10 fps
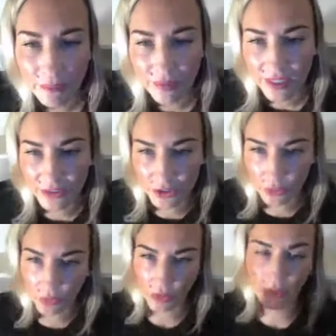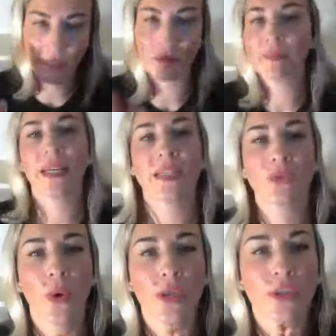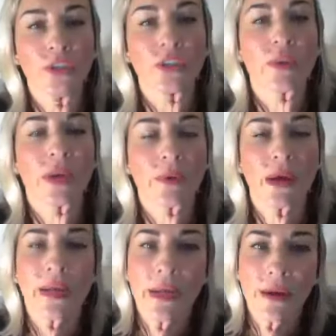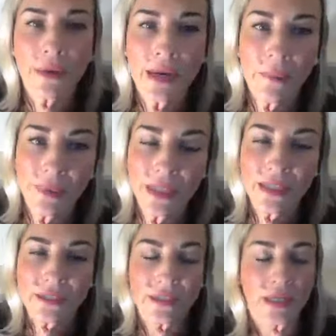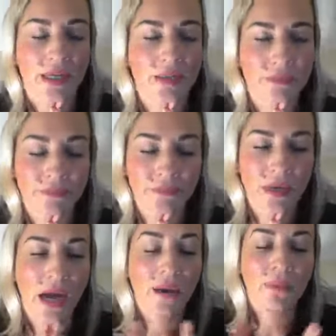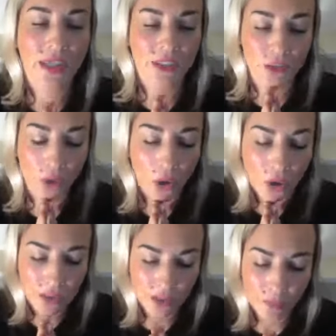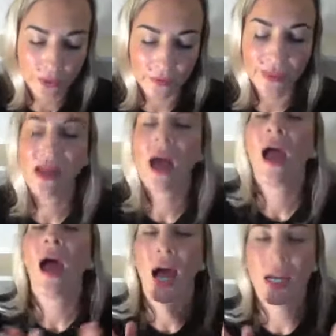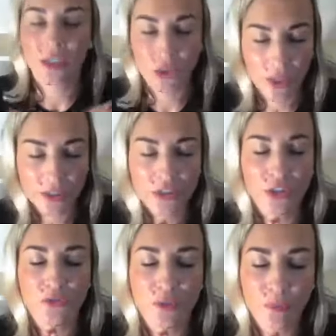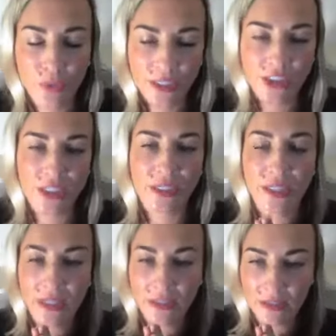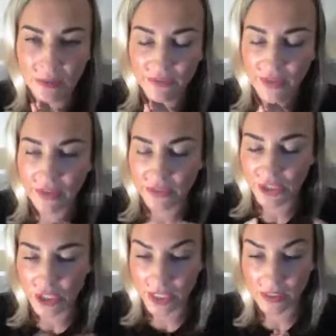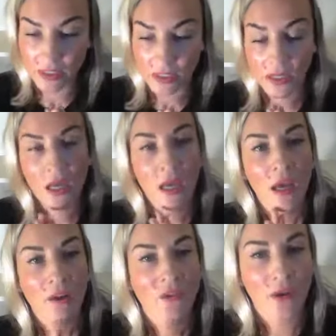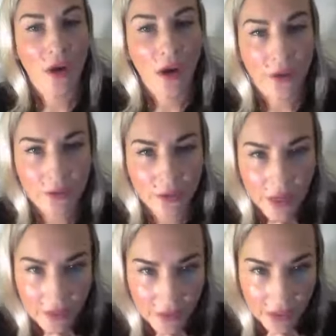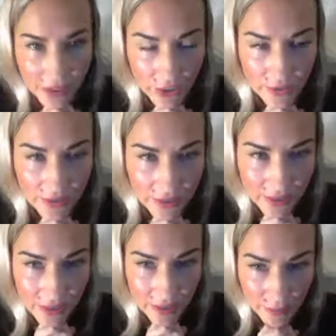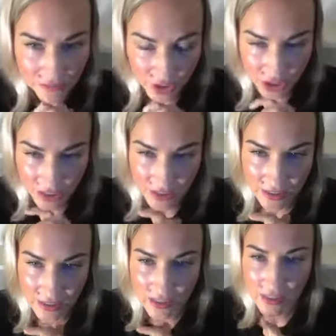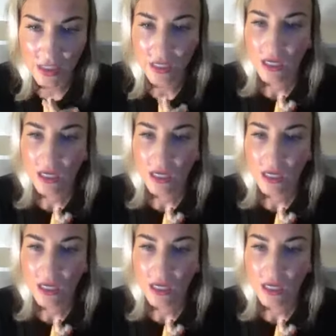I bless your word. I bless what you're doing right now, and I bless um, I bless you, Holy Spirit. I trust you for preaching the kingdom of heaven, Jesus. Father, I thank you in the name of Jesus.